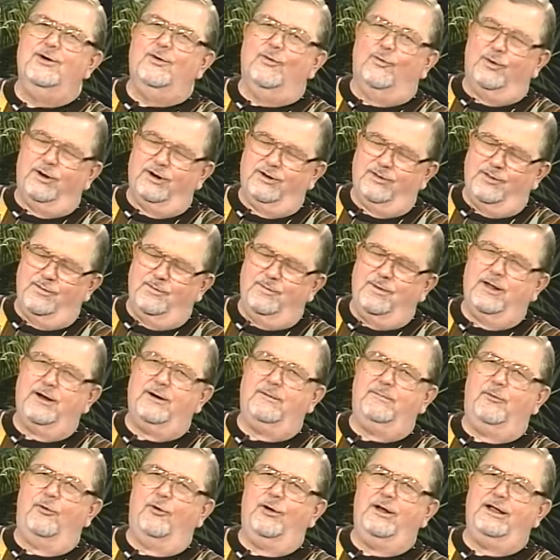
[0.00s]
one of the
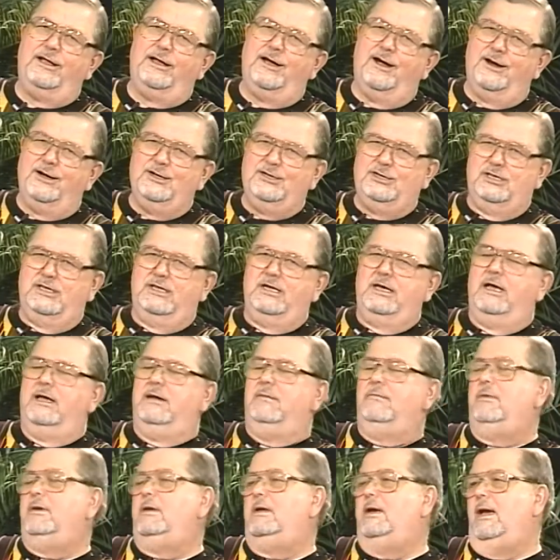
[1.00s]
better point guards in the
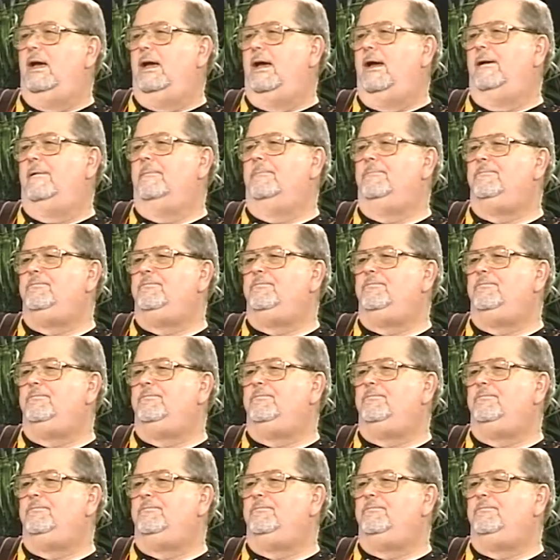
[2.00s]
NBA,